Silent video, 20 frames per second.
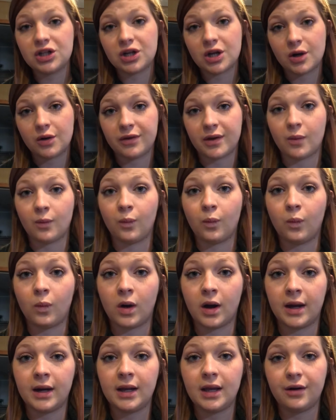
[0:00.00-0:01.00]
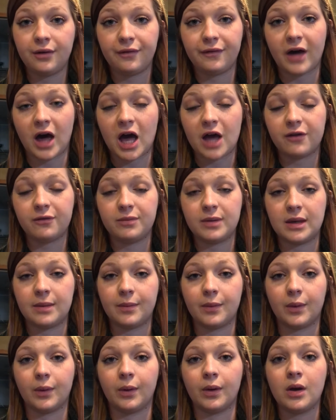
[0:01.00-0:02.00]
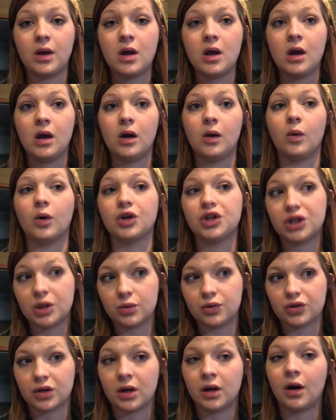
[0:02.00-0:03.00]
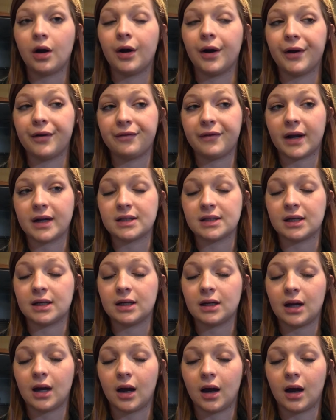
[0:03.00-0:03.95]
show that 1 in 5 people or children are affected